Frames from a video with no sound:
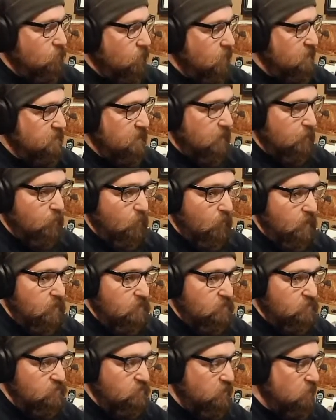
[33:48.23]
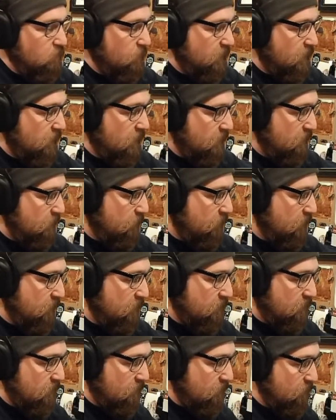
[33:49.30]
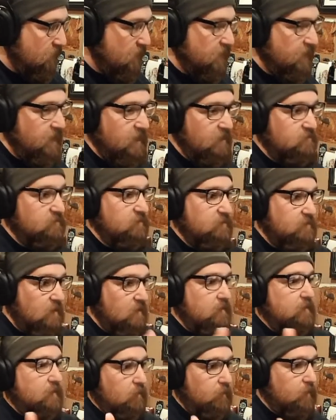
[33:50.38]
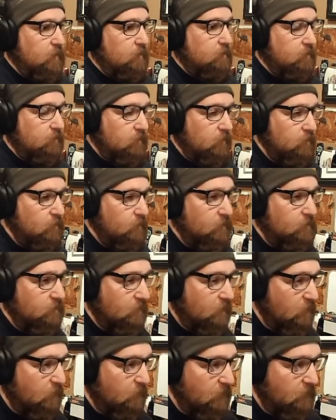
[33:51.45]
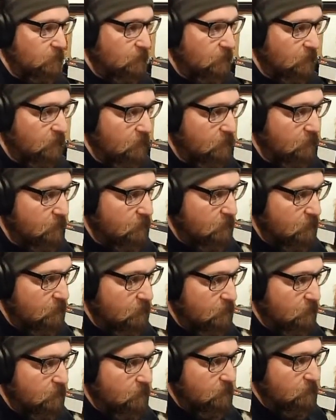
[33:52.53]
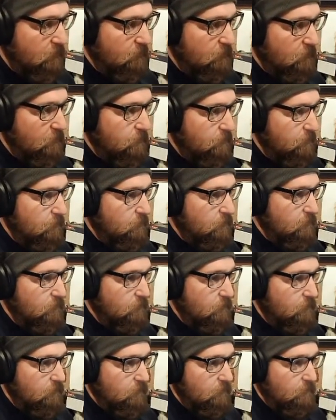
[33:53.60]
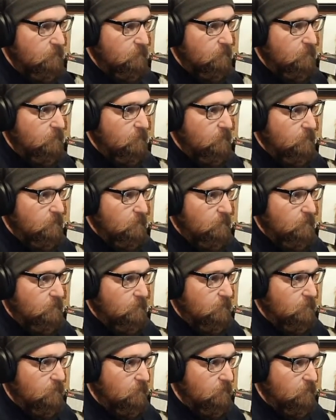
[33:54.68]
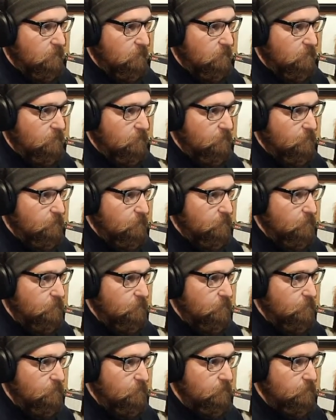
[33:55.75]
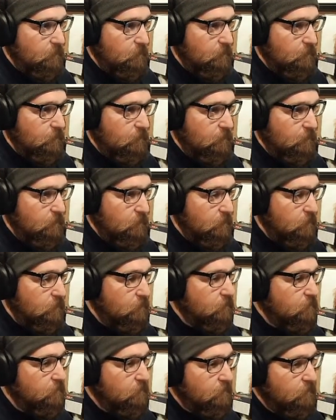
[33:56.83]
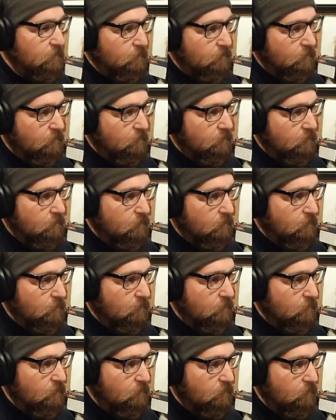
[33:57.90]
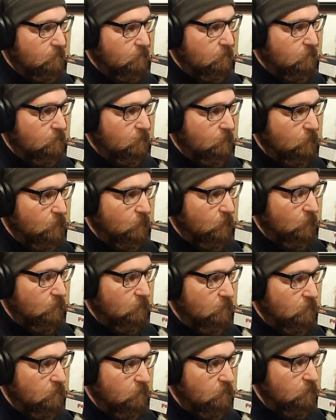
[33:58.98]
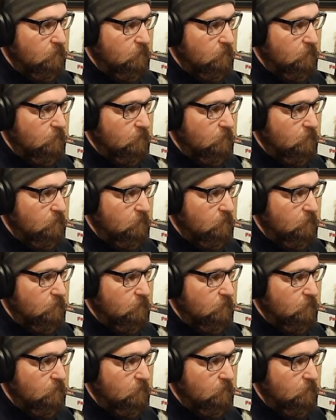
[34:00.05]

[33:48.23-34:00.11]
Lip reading: We're at that point in the show. We got to get ready to. We got to actually talk about what we were supposed to talk about today. We're actually doing a show about stuff. I don't know. What should we toast to? We don't have a good.